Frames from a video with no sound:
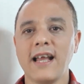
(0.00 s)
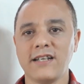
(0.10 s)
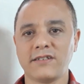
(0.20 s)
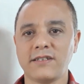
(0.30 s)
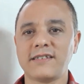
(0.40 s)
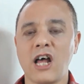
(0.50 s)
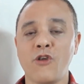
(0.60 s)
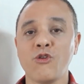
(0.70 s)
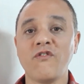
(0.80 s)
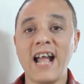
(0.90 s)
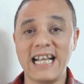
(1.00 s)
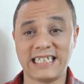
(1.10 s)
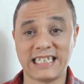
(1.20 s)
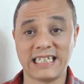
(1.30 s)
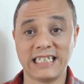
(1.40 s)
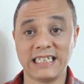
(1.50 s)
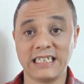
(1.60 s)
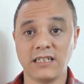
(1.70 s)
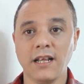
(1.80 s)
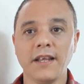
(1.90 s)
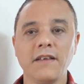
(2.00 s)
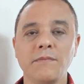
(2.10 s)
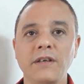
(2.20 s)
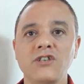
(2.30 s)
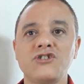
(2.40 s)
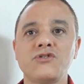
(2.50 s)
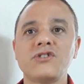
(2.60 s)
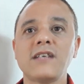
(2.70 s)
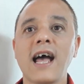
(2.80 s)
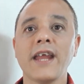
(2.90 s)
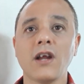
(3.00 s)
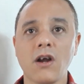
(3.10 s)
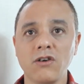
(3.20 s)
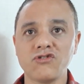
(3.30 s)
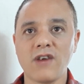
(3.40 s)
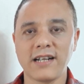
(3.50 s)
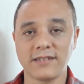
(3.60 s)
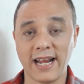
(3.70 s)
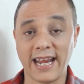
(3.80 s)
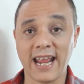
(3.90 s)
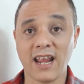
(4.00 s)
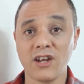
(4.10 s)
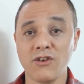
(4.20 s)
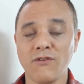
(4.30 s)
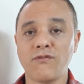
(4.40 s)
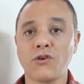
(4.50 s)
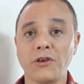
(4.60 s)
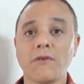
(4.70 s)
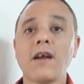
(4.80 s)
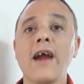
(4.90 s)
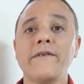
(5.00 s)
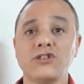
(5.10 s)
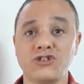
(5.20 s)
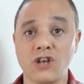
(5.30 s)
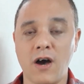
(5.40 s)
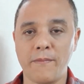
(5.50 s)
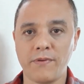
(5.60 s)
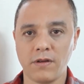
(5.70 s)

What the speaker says: has the sound of S. It means to sign a contract again for your current job.